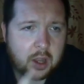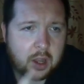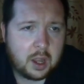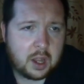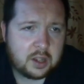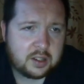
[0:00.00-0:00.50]

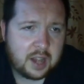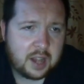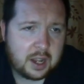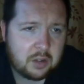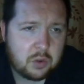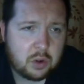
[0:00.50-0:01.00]

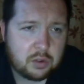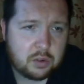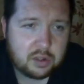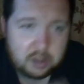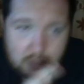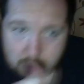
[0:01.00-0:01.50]
Second
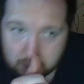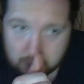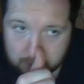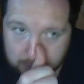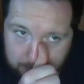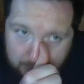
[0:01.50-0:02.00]
rows,
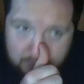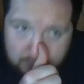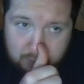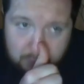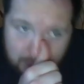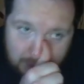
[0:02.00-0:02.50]
the picks
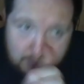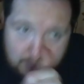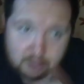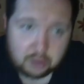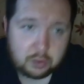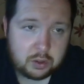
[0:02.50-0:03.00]
up there,
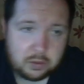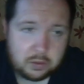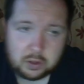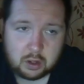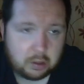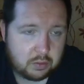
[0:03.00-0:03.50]
so
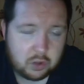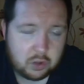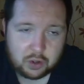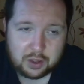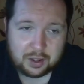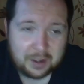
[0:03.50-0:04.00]
you've
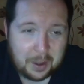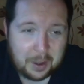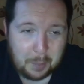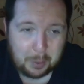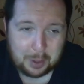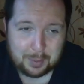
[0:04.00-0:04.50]
got
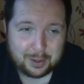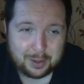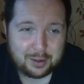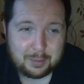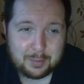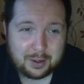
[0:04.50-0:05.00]
pretty much
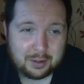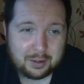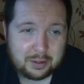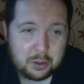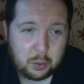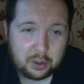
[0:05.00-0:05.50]
the
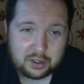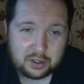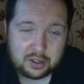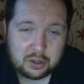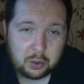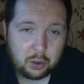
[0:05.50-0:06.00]
tallest of the
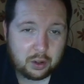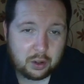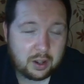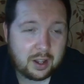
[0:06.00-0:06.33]
tall.